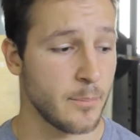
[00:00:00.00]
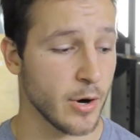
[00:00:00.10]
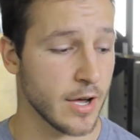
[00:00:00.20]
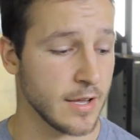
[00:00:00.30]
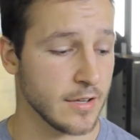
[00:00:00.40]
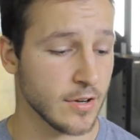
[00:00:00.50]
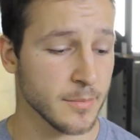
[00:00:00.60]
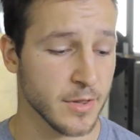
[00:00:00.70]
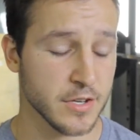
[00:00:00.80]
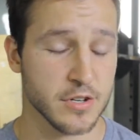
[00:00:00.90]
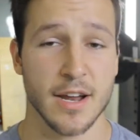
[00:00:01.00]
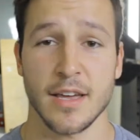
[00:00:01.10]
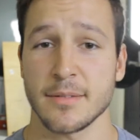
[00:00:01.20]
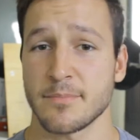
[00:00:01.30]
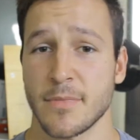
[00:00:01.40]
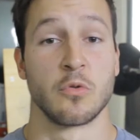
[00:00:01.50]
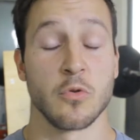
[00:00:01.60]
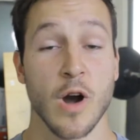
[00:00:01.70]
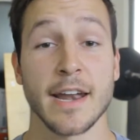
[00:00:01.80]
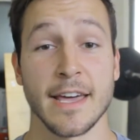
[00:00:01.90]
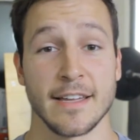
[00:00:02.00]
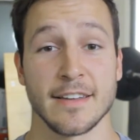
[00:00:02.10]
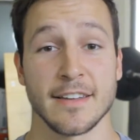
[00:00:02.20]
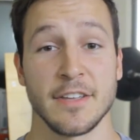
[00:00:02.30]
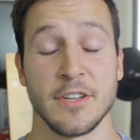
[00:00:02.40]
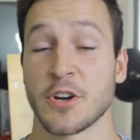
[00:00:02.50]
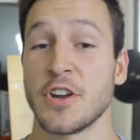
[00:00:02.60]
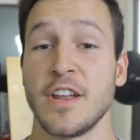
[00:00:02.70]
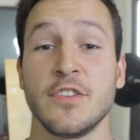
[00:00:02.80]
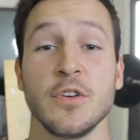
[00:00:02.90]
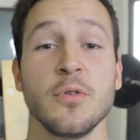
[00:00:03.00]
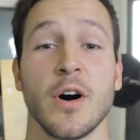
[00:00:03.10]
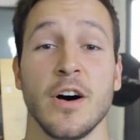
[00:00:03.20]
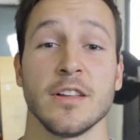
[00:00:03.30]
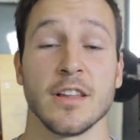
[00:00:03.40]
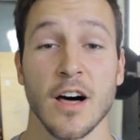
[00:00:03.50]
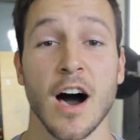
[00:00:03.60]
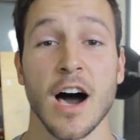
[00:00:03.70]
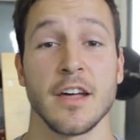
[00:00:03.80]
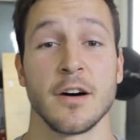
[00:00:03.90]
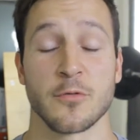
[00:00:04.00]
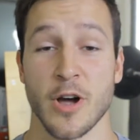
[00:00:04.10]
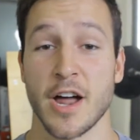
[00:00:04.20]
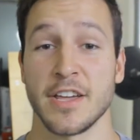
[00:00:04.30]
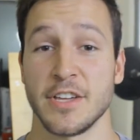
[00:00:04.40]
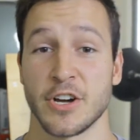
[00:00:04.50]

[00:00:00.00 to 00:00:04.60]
But in terms of the training, running, you're gonna do a lot of running.